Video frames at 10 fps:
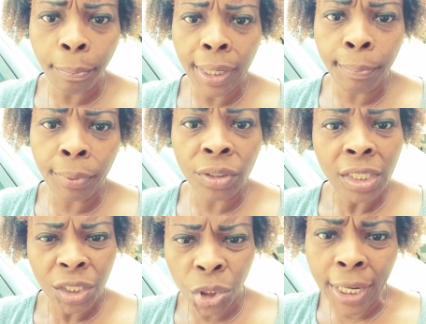people
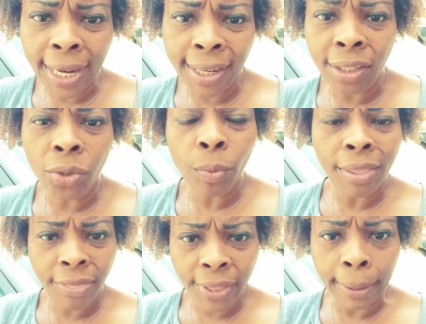shining,
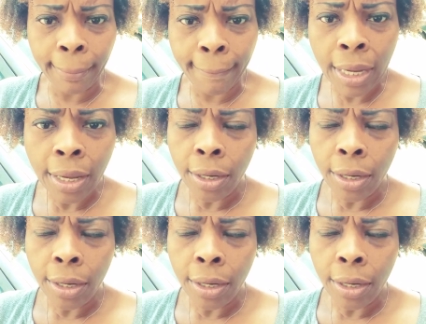doing them,